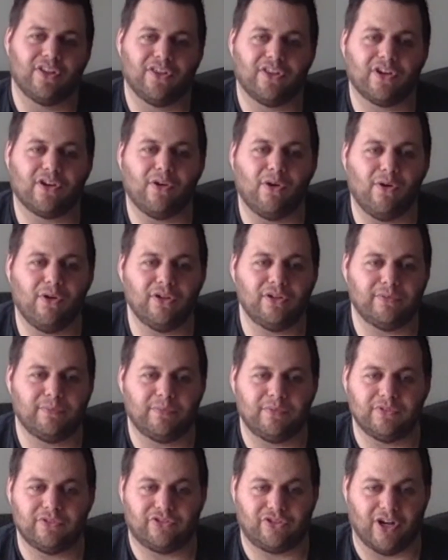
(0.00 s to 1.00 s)
the goal
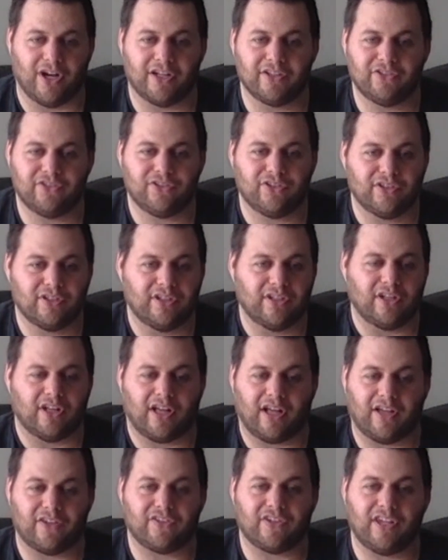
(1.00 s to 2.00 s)
judge
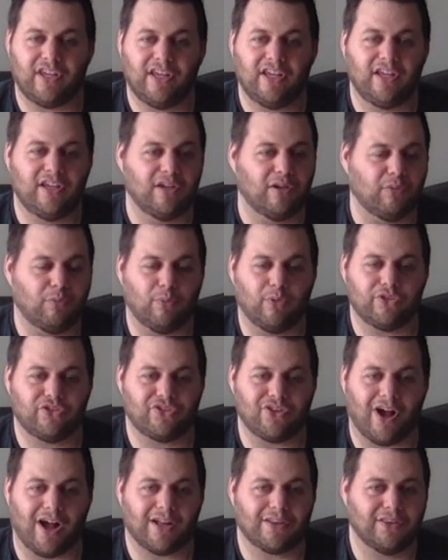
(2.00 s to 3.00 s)
because he was
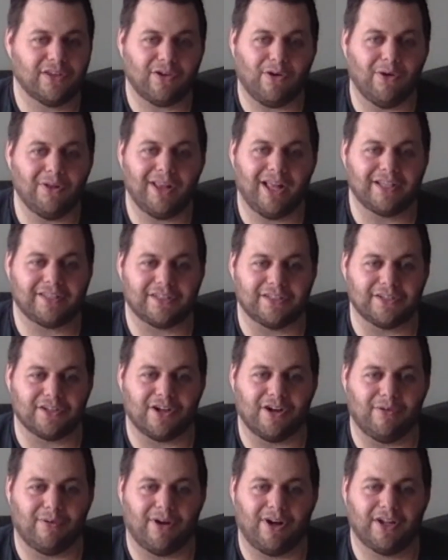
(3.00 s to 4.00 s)
shocked the goal light didn't
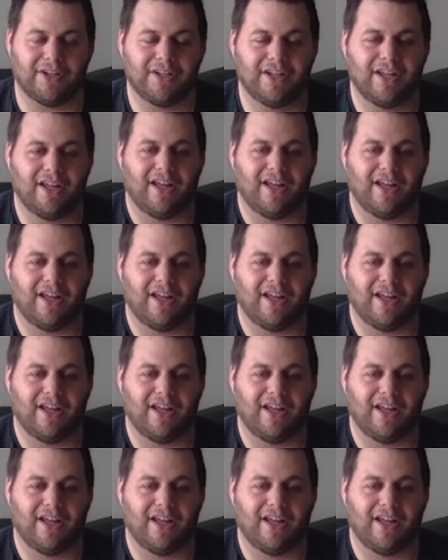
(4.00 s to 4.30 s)
go on,